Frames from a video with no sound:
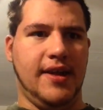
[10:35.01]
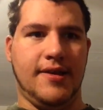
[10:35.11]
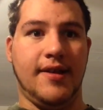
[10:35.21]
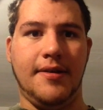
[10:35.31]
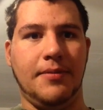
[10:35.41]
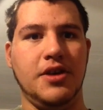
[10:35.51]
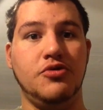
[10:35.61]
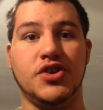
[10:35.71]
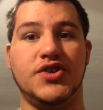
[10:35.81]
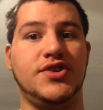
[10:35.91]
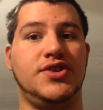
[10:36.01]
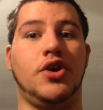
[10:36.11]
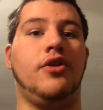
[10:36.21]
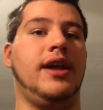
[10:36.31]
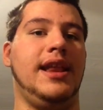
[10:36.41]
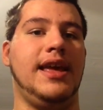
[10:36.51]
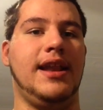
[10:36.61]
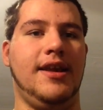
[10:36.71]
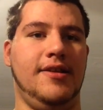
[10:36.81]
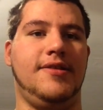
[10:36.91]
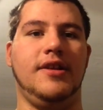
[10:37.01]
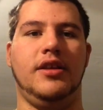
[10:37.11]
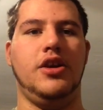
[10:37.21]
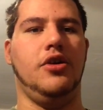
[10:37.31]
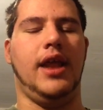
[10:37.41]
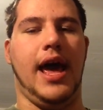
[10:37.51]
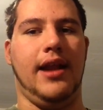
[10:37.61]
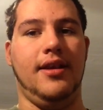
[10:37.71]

It's not something you just start and get instantly good at.